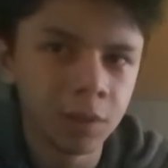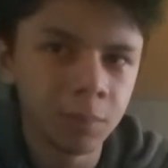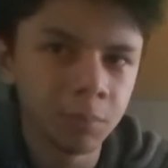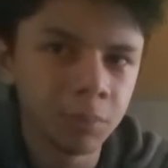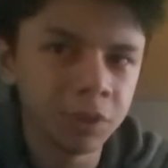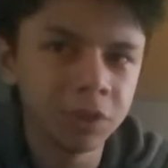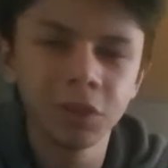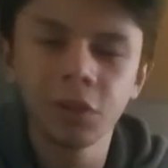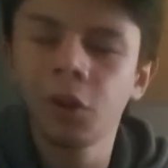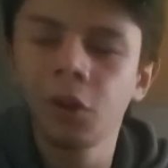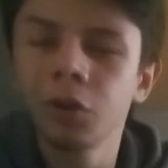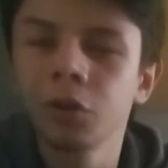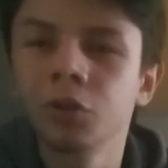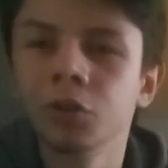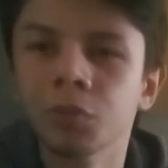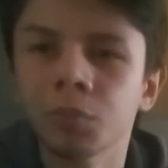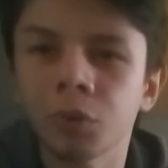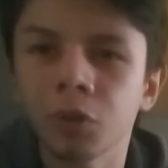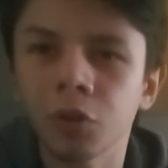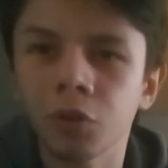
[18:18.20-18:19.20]
But the car
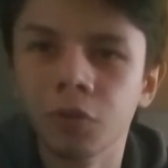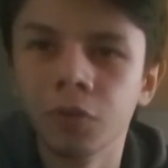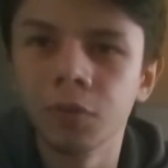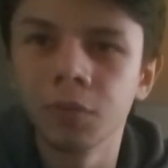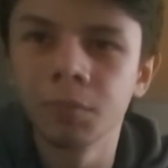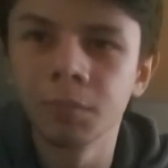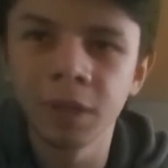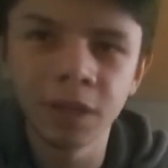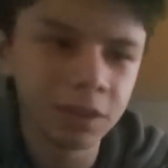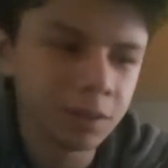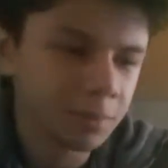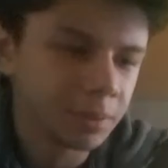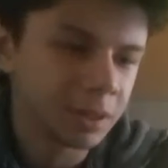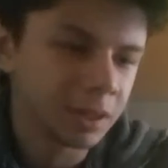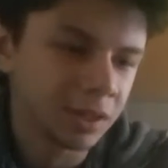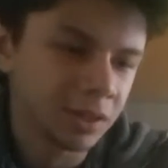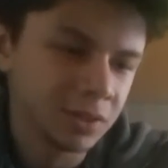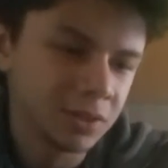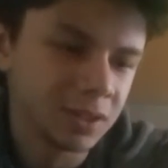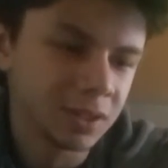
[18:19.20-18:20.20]
can move, mainly
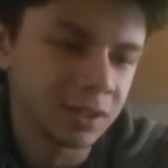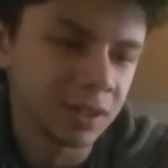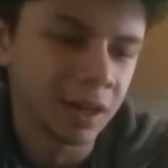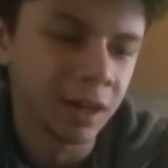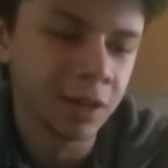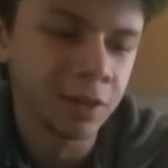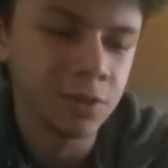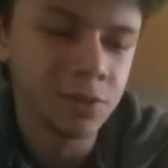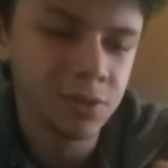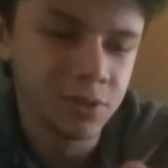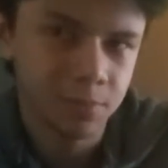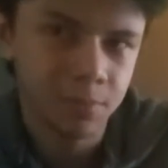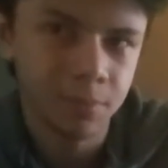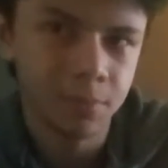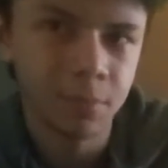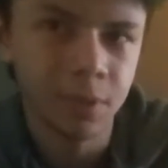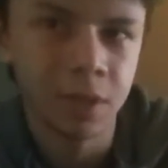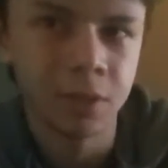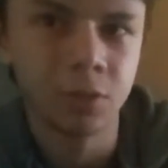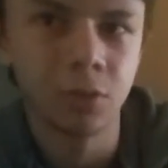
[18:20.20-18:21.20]
because the tires,
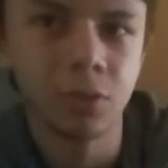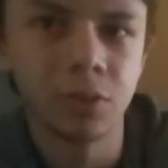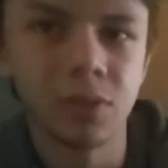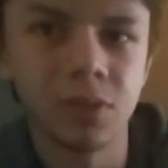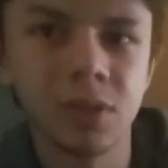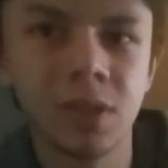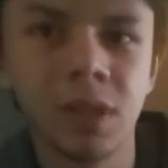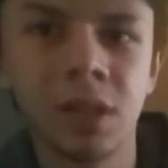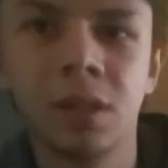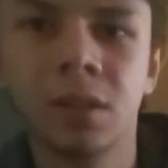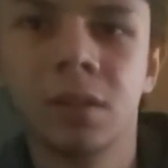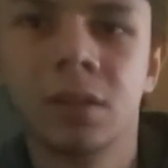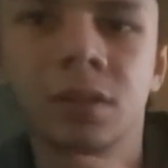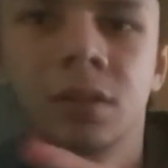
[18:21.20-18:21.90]
as you can see,